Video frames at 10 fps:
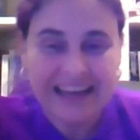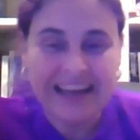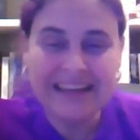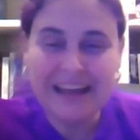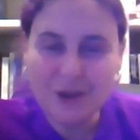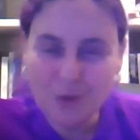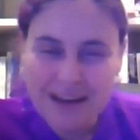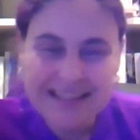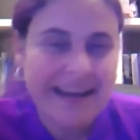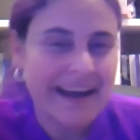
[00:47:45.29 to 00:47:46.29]
In the
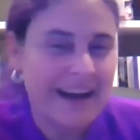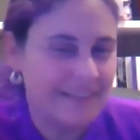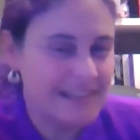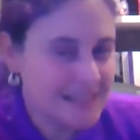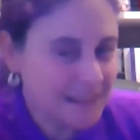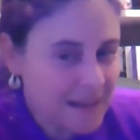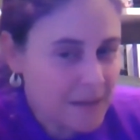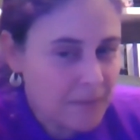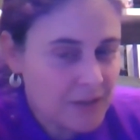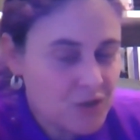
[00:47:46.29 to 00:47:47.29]
US, I haven't seen that
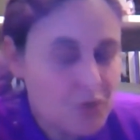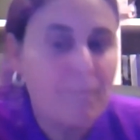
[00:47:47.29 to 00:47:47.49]
much,